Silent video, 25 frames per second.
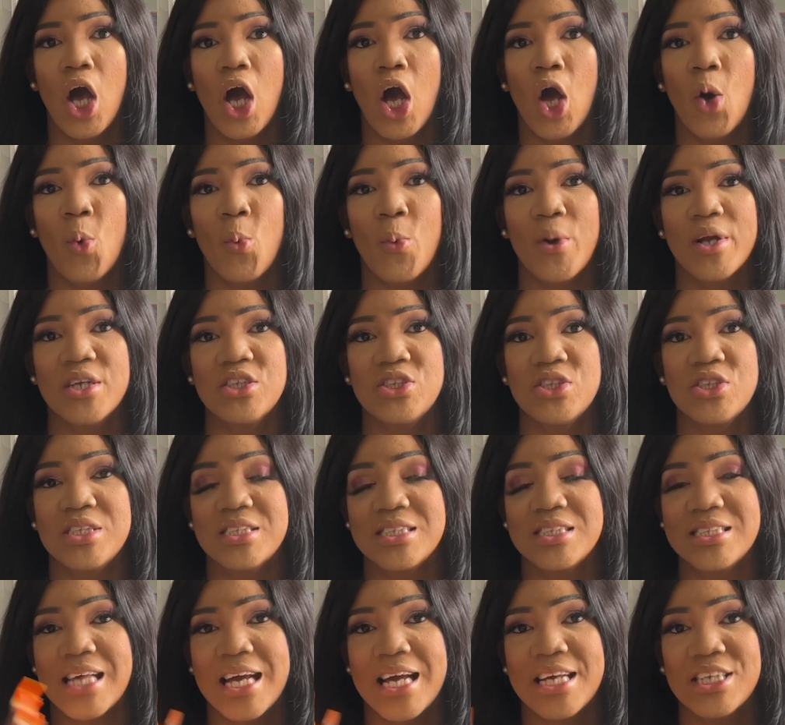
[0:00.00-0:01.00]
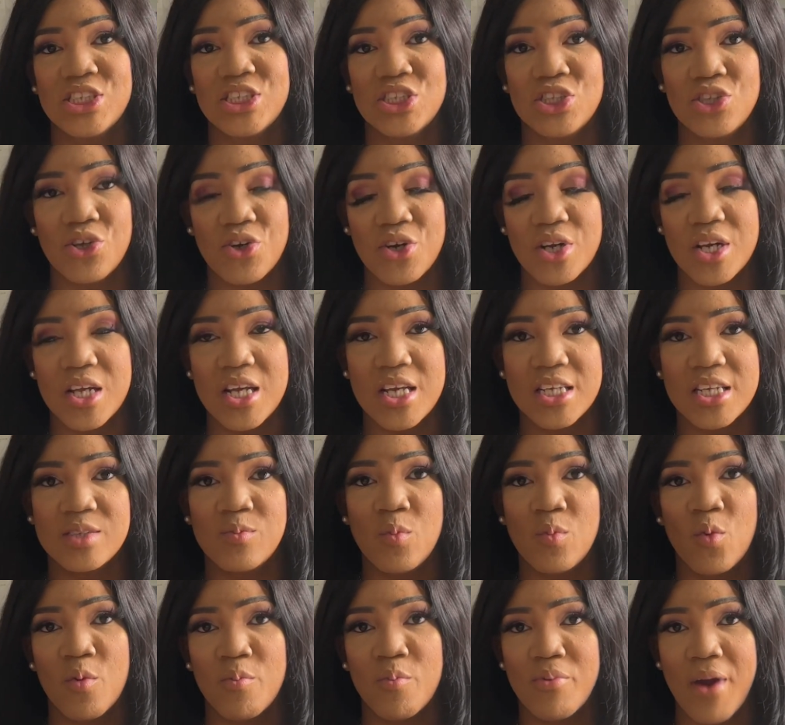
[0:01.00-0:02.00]
Whereas to the size 30 is
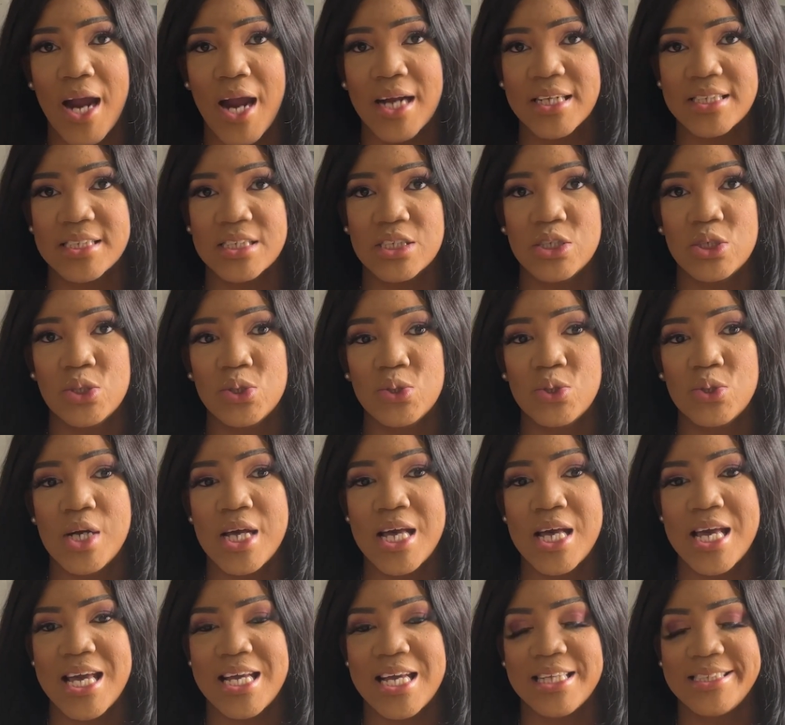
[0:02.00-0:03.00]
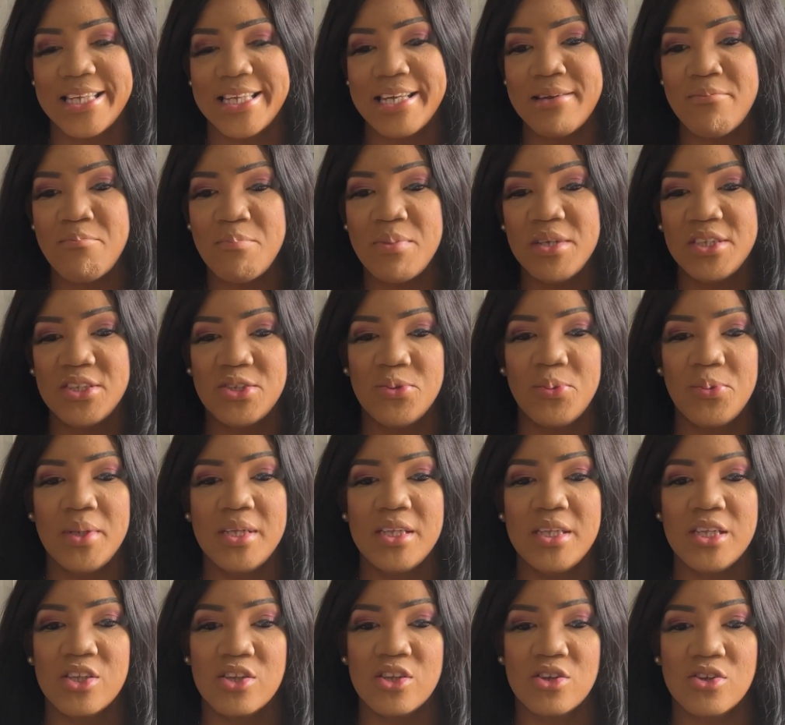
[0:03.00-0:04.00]
more practical. It's in
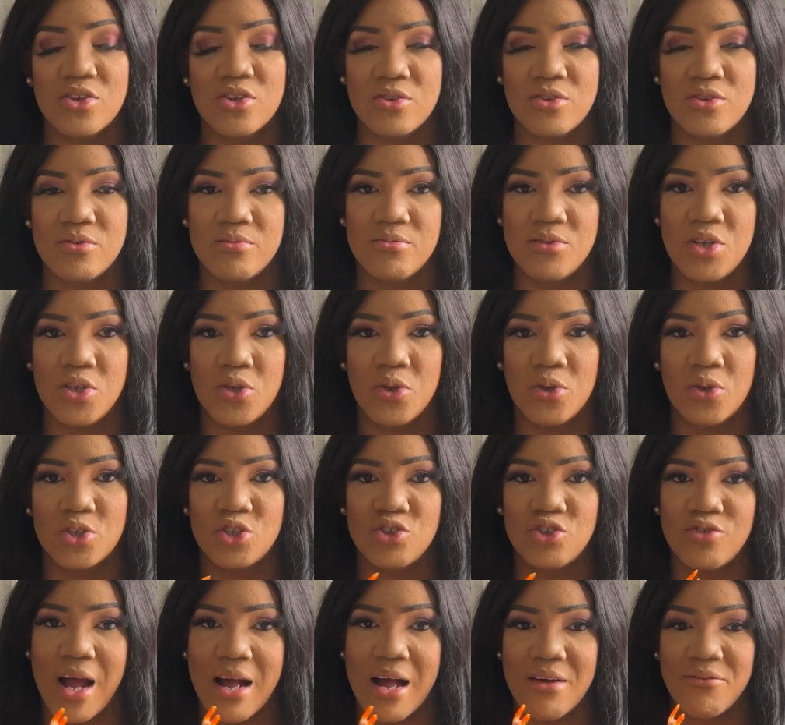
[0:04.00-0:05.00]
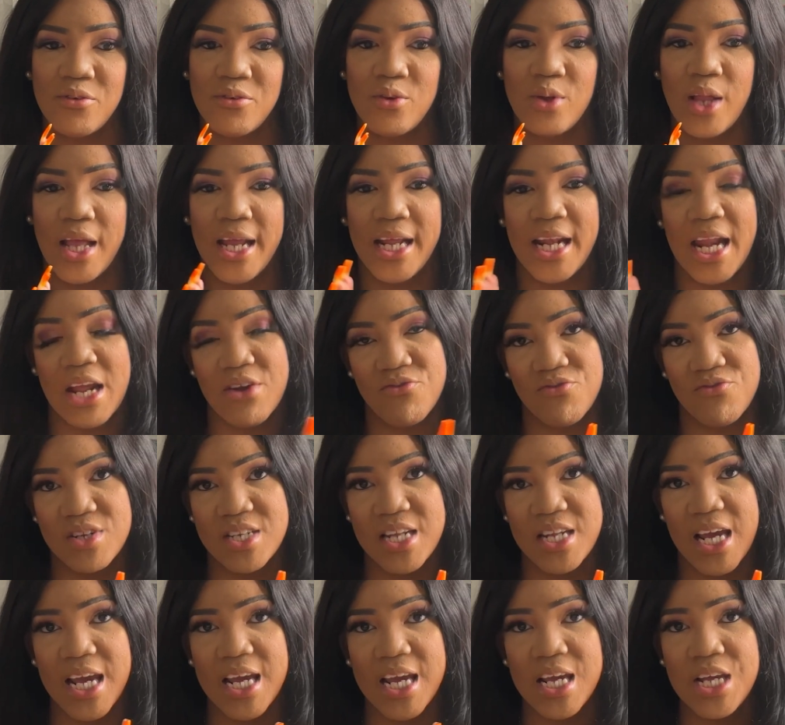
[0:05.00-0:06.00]
between the, you know, travel and
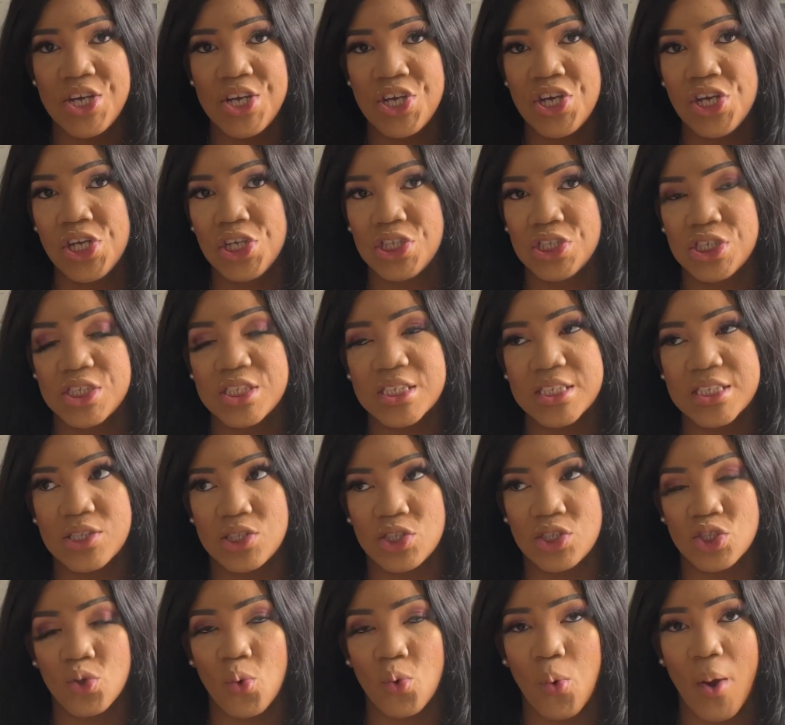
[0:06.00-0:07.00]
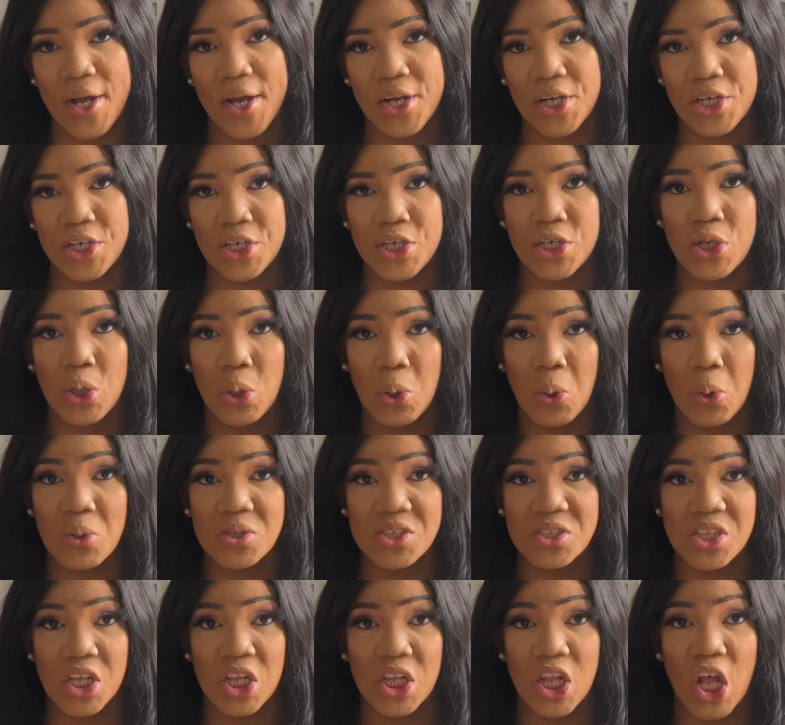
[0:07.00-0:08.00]
everyday. So it's quite good,
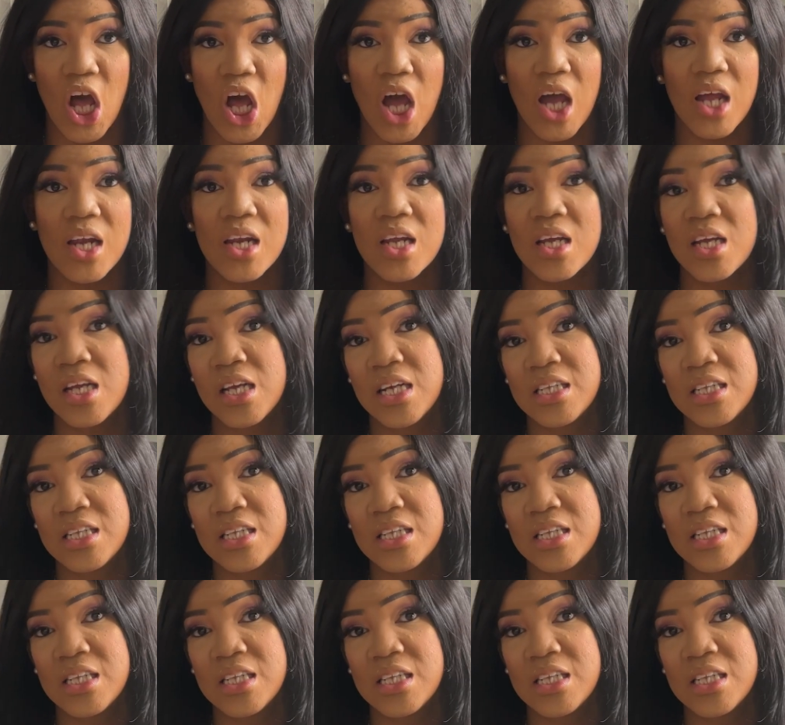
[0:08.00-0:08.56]
holds a lot.